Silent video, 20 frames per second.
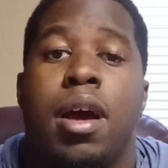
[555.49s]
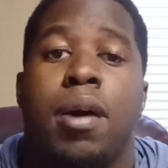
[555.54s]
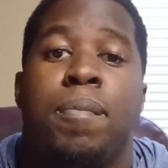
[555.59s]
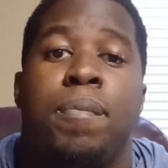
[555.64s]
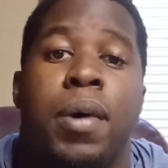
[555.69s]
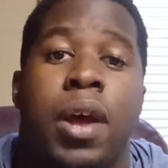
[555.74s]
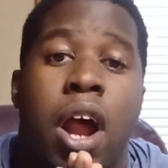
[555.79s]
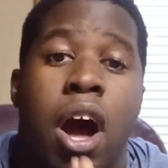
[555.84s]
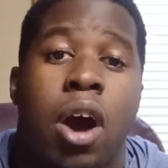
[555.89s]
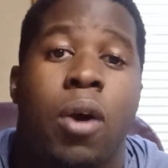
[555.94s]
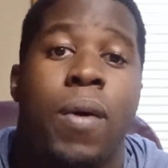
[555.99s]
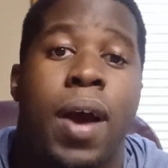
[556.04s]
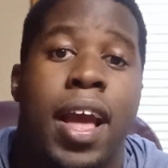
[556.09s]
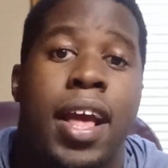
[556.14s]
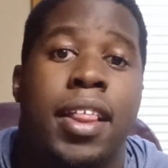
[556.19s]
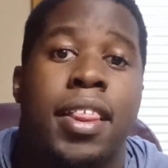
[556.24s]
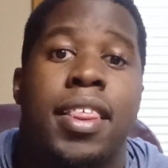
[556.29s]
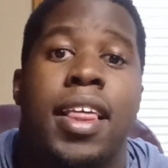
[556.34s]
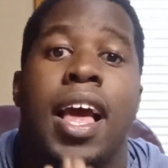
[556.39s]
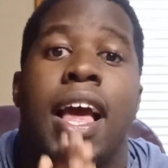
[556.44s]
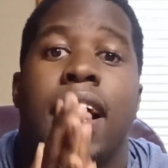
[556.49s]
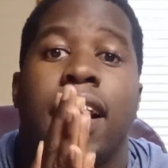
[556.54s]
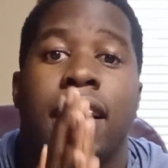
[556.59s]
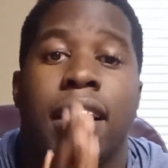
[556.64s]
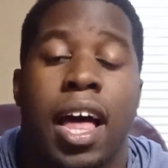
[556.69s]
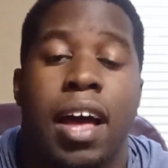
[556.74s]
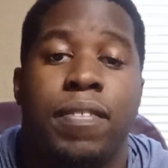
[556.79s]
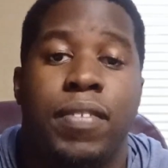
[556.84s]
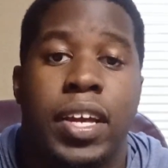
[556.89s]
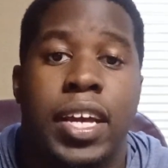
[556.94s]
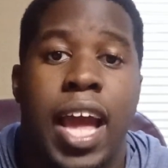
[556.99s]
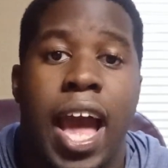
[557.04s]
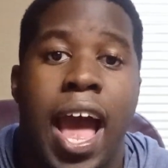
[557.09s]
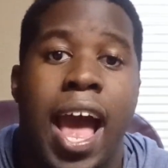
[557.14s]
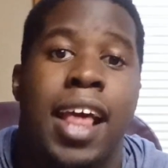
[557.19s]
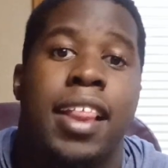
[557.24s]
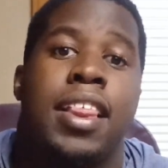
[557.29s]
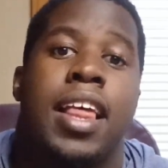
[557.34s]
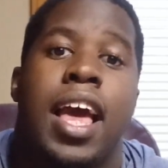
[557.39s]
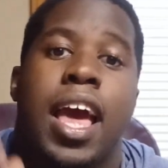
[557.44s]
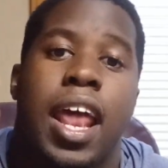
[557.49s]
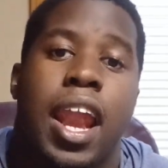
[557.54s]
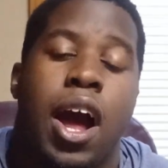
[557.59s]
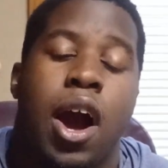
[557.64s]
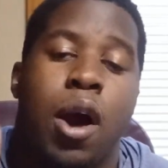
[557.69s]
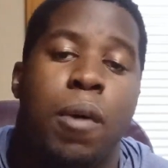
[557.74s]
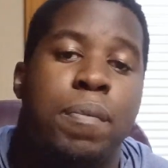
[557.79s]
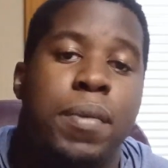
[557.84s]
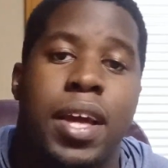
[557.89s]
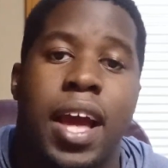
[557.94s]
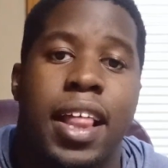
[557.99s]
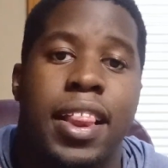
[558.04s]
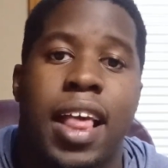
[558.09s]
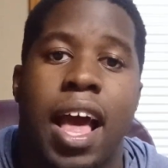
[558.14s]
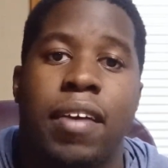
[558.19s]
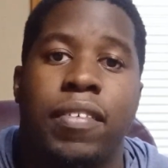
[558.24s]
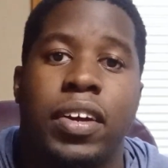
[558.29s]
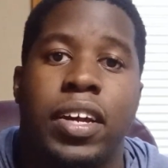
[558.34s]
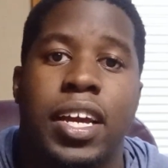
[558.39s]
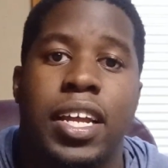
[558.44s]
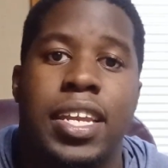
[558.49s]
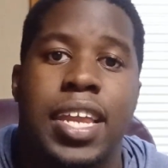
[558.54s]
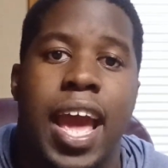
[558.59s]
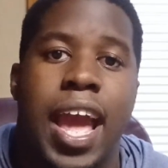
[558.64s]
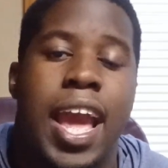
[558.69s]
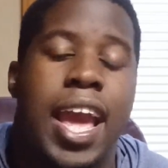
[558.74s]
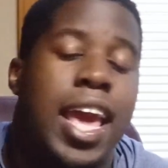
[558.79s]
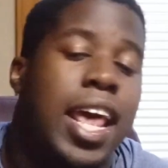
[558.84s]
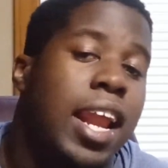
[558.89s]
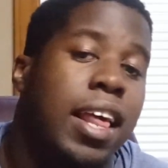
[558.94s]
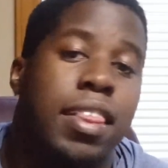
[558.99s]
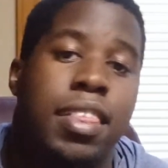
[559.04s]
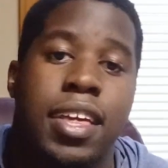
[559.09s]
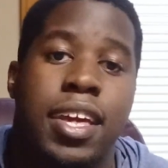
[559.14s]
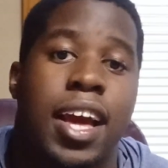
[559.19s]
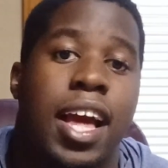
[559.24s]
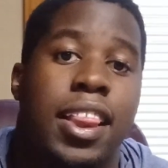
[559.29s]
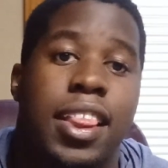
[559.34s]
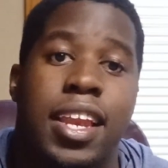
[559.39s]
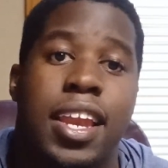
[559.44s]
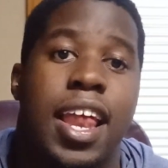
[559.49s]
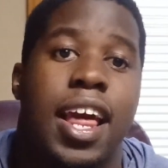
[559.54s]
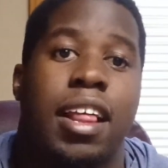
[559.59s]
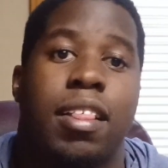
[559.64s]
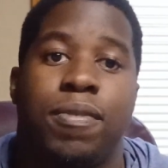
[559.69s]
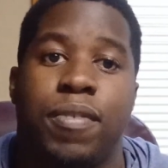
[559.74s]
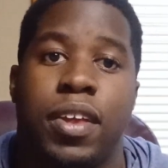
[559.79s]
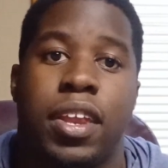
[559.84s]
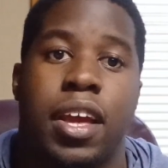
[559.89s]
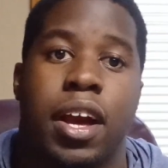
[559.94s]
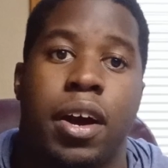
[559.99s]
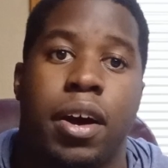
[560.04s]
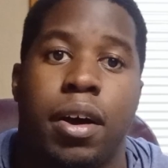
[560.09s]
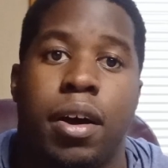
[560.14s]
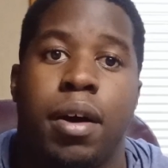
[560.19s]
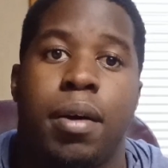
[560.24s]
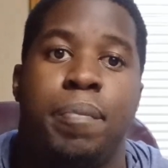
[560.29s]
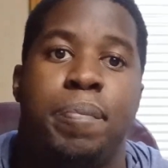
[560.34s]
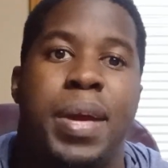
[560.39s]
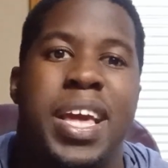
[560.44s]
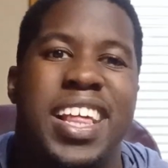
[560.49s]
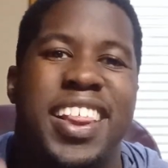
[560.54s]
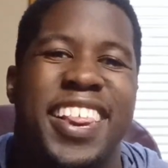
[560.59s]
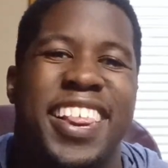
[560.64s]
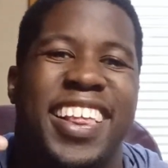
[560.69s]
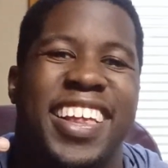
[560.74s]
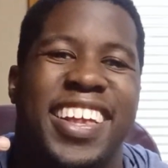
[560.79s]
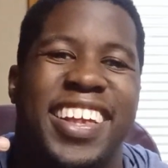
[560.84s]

But always, love you guys, and I hope you guys have a good day, and I'll see you guys in the next video. Peace.